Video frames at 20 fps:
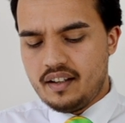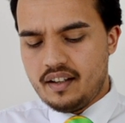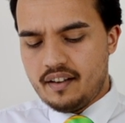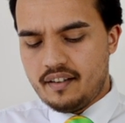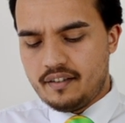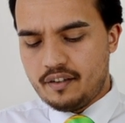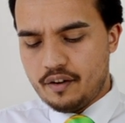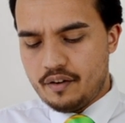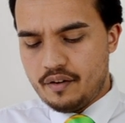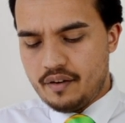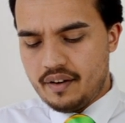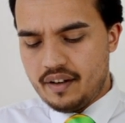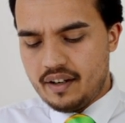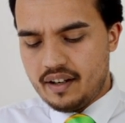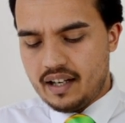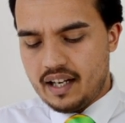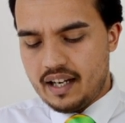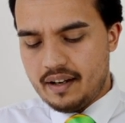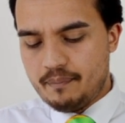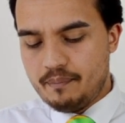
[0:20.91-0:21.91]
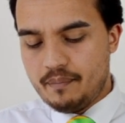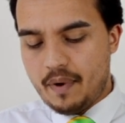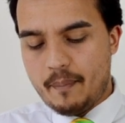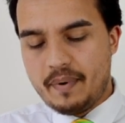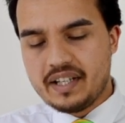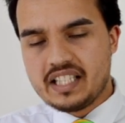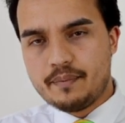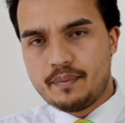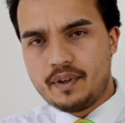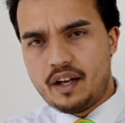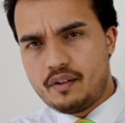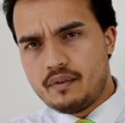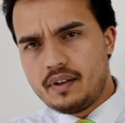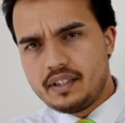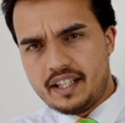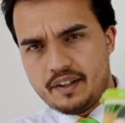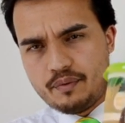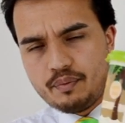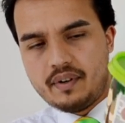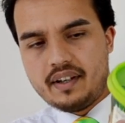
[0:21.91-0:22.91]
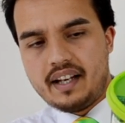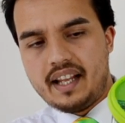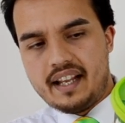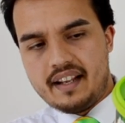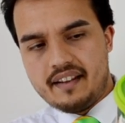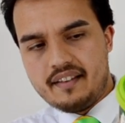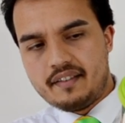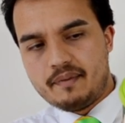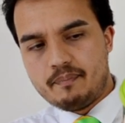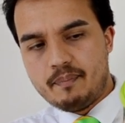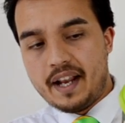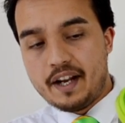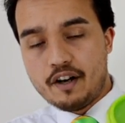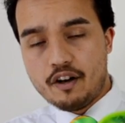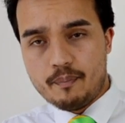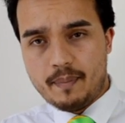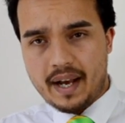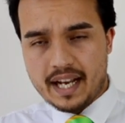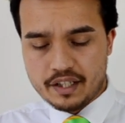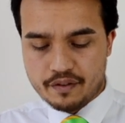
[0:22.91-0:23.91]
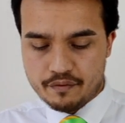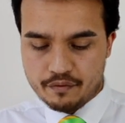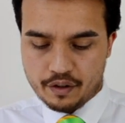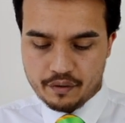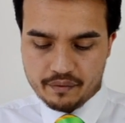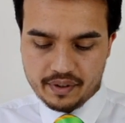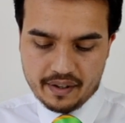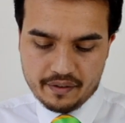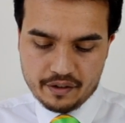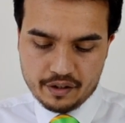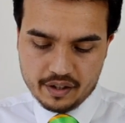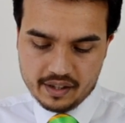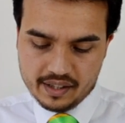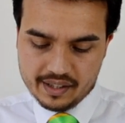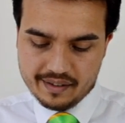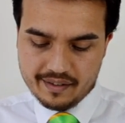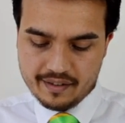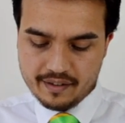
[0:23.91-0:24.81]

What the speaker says: So I picked up another one. This one is mango and passion fruit flavored yogurt.